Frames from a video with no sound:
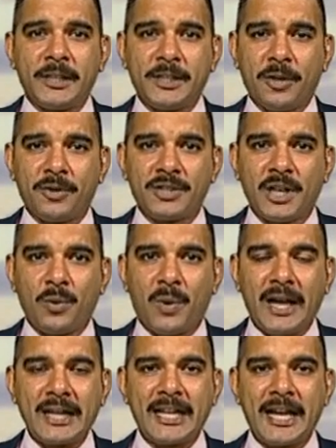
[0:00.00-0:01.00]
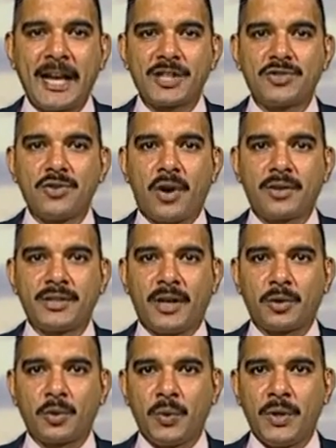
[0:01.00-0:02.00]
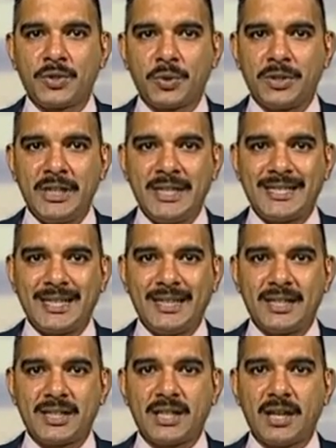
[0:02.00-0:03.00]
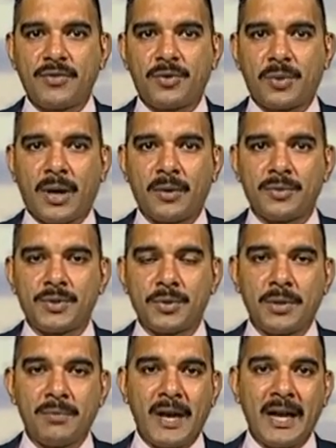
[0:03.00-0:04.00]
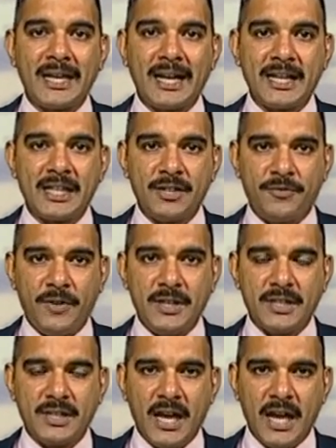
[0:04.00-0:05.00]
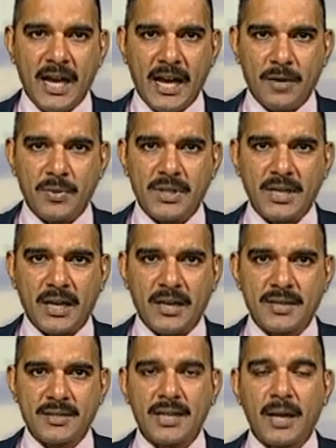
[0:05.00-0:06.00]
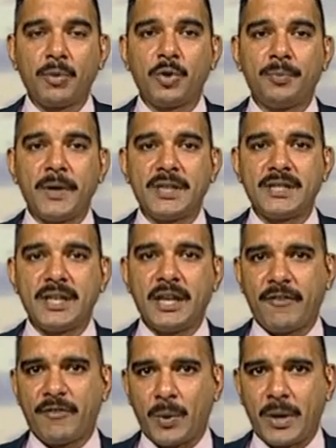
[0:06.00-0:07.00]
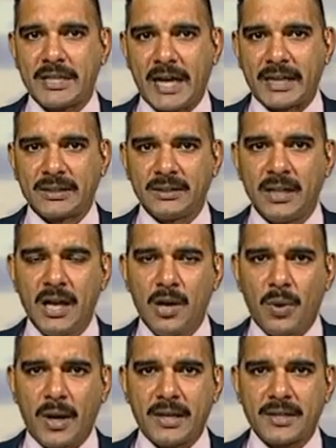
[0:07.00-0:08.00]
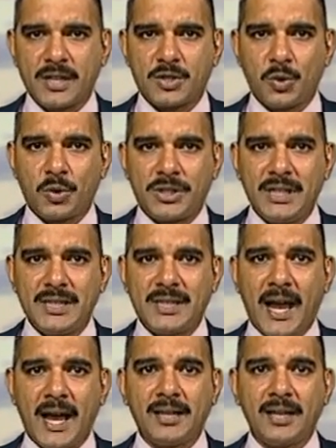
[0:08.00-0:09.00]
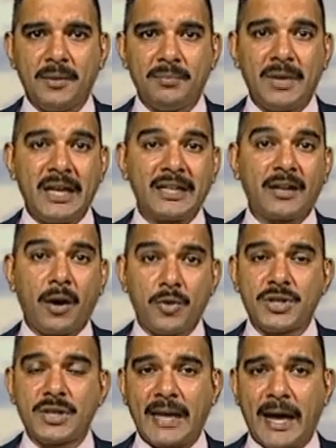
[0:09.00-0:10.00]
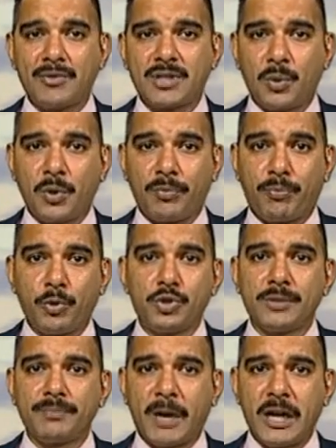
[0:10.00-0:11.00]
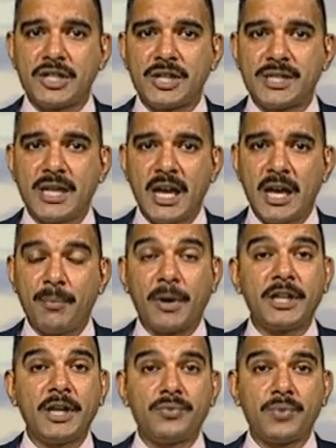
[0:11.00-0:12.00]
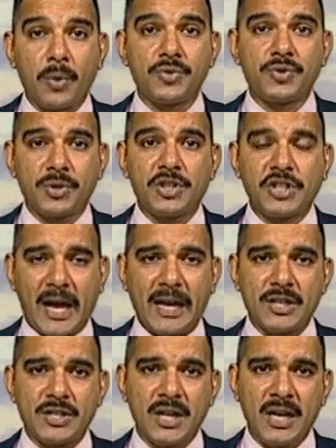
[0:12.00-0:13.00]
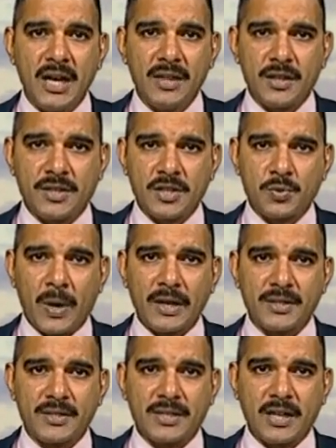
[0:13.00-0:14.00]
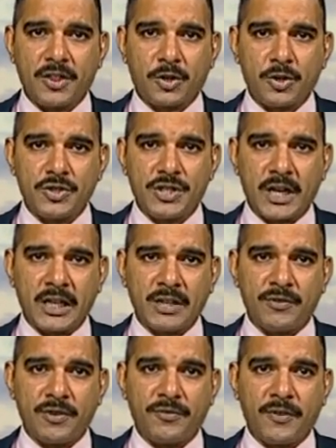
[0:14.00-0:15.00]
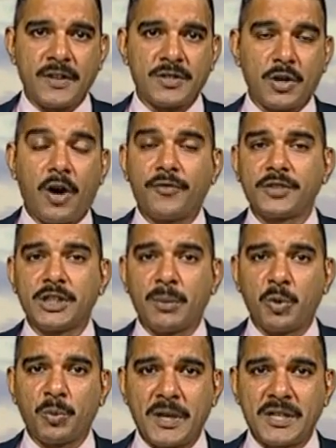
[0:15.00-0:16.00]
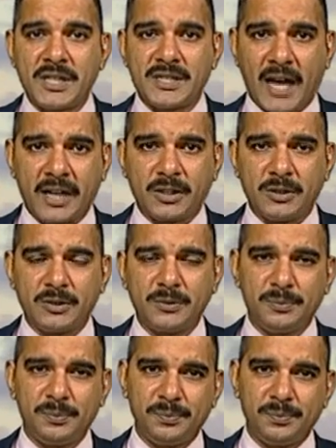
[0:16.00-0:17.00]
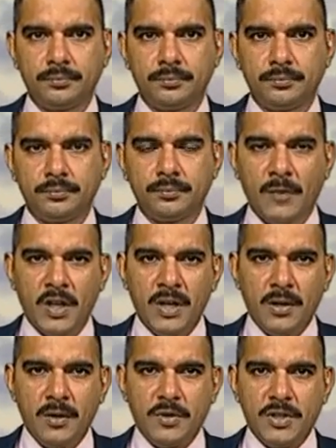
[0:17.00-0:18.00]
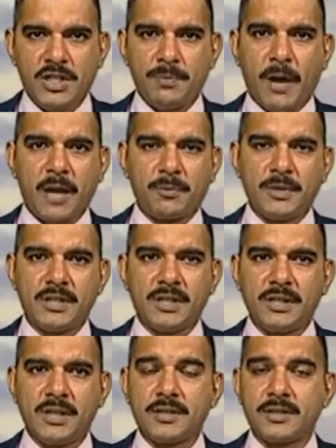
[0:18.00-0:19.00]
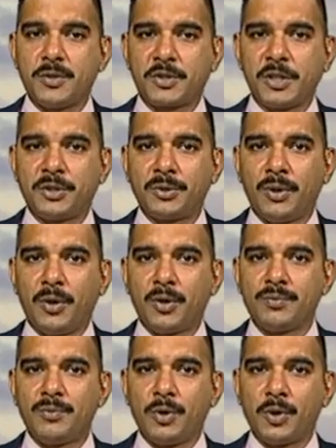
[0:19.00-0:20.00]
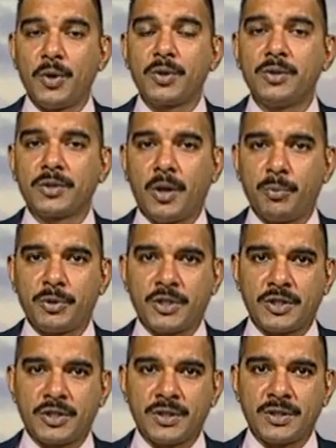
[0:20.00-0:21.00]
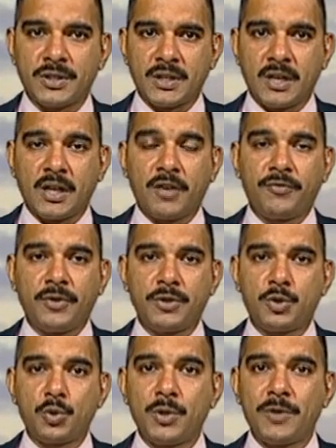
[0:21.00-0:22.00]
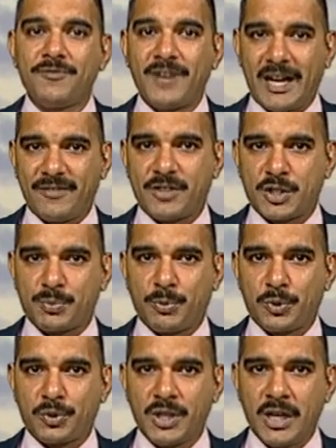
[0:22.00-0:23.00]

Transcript: Deontay Wilder, has knocked out Luis Ortiz in the seventh round to remain undefeated and retain his WBC heavyweight title. Wilder says Ortiz had him in close encounter with brutal punches, but he rose to the challenge. This is Wilder's 10th consecutive defense of the WBC title. Fiji Badminton is looking to hold more local competitions in an effort to revive the sport.